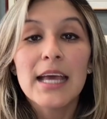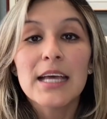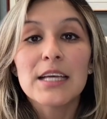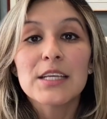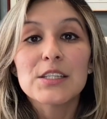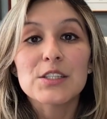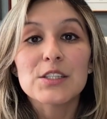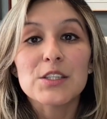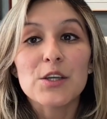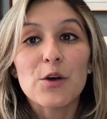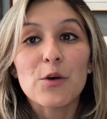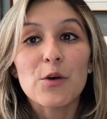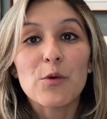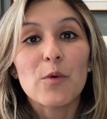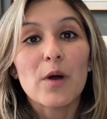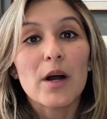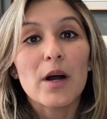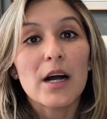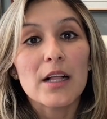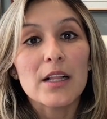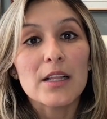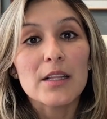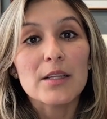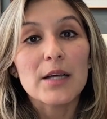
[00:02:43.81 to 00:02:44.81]
So
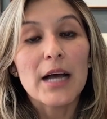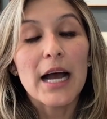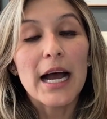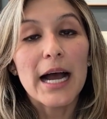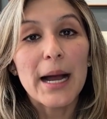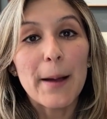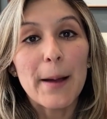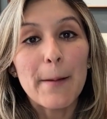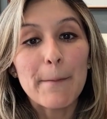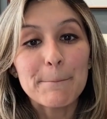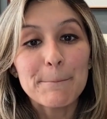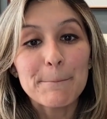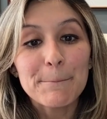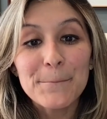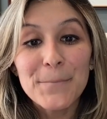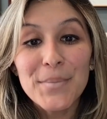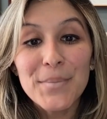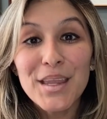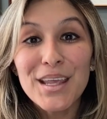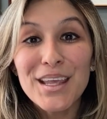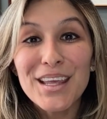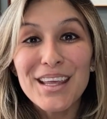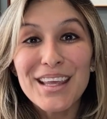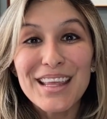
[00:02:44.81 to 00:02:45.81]
while
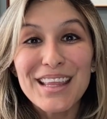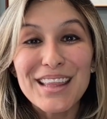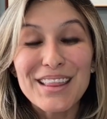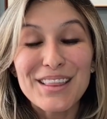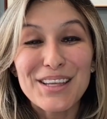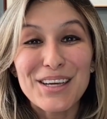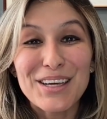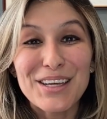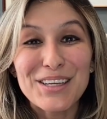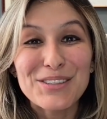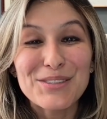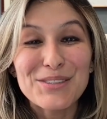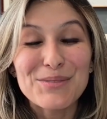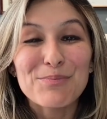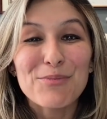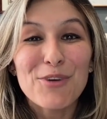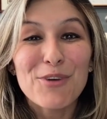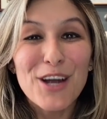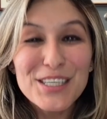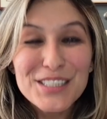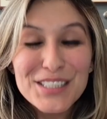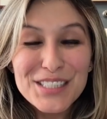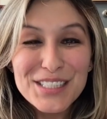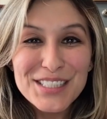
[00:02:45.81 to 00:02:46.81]
the
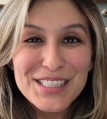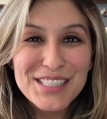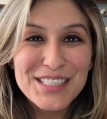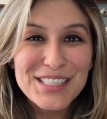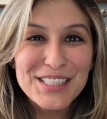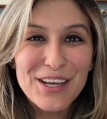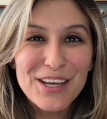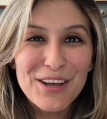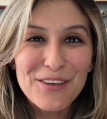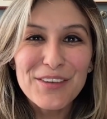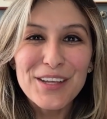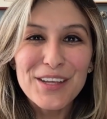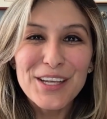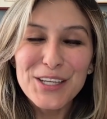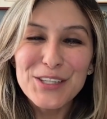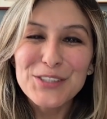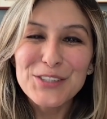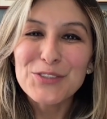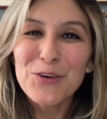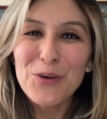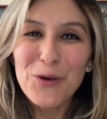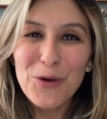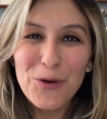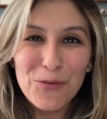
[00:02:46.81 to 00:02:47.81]
process itself is
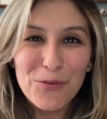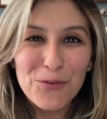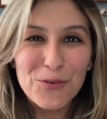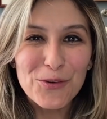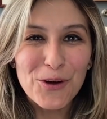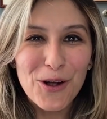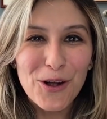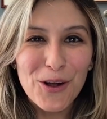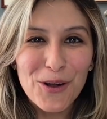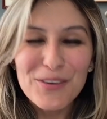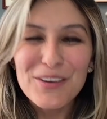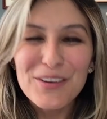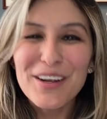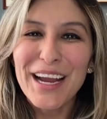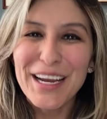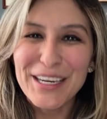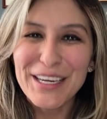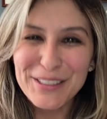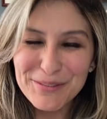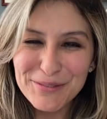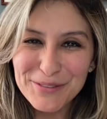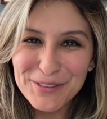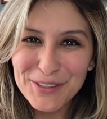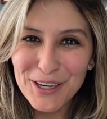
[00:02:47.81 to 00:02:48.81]
overall kind
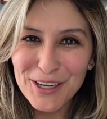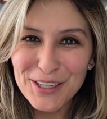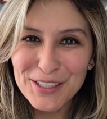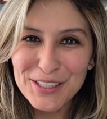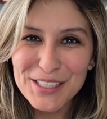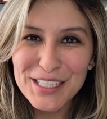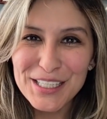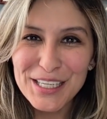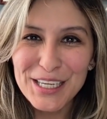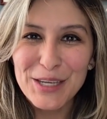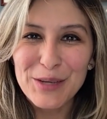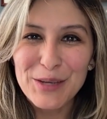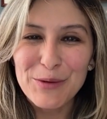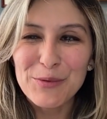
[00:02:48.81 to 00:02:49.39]
of daunting,